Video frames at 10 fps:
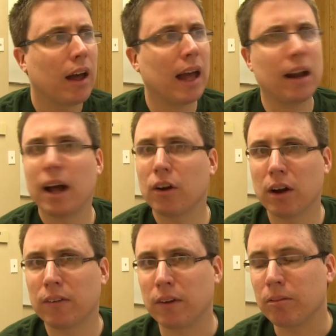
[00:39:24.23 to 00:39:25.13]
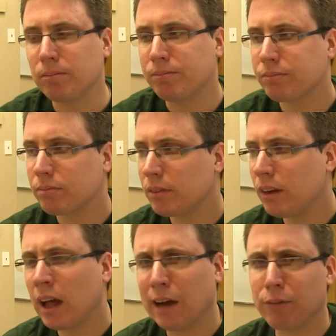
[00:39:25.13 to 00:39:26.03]
And I agree with you.
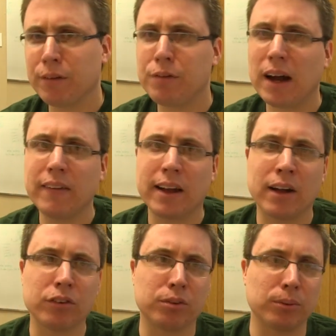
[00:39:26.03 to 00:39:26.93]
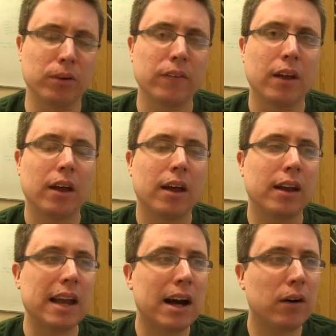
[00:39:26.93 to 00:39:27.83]
I've refined that house rule.
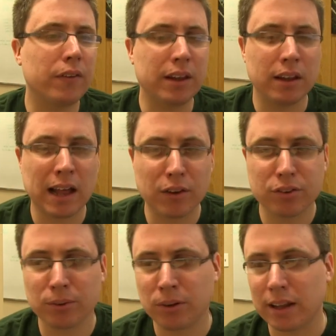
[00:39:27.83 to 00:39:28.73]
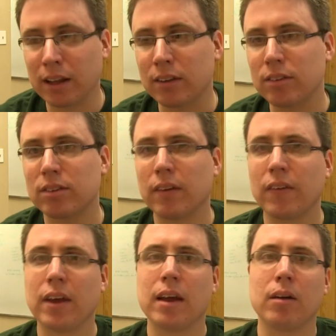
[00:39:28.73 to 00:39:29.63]
Now the house rule is,
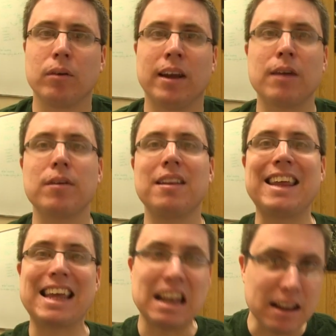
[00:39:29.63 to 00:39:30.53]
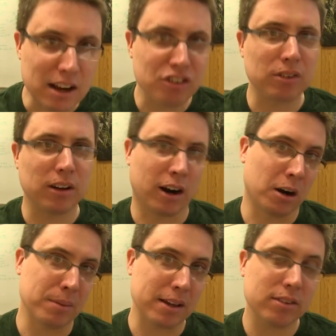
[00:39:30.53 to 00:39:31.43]
given the initial
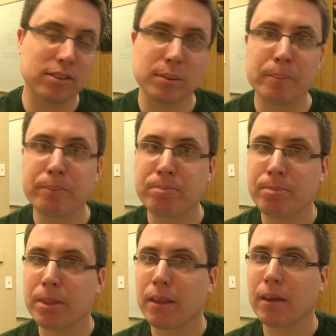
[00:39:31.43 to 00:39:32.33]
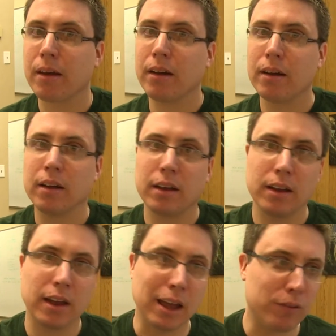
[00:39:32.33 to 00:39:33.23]
armies,
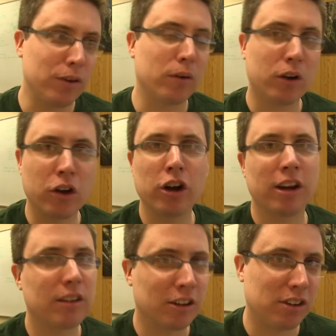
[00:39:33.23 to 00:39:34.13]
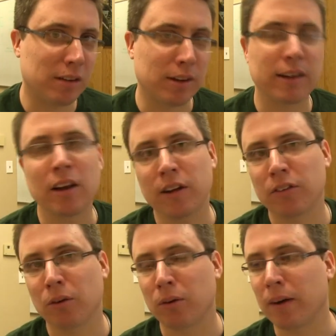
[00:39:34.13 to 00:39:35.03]
if you couldn't achieve it, then you
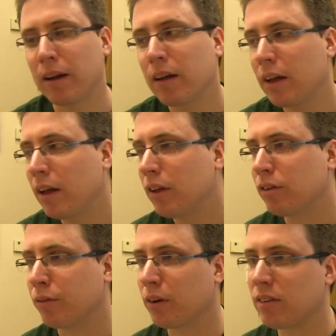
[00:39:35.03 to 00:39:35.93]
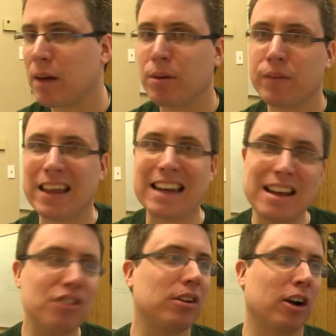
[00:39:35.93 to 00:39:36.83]
can throw it away. So for example, if the
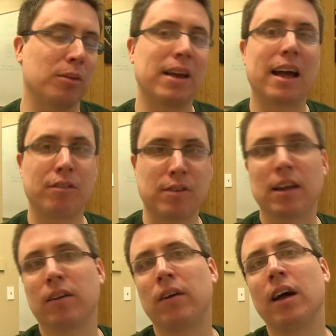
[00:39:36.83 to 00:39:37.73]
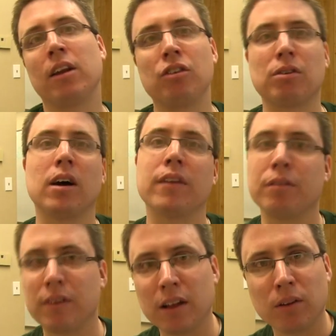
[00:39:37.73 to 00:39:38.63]
initial army had a vehicle and you draw
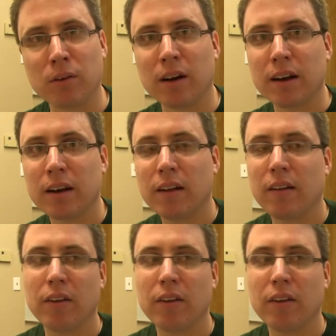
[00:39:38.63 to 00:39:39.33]
the vehicle one,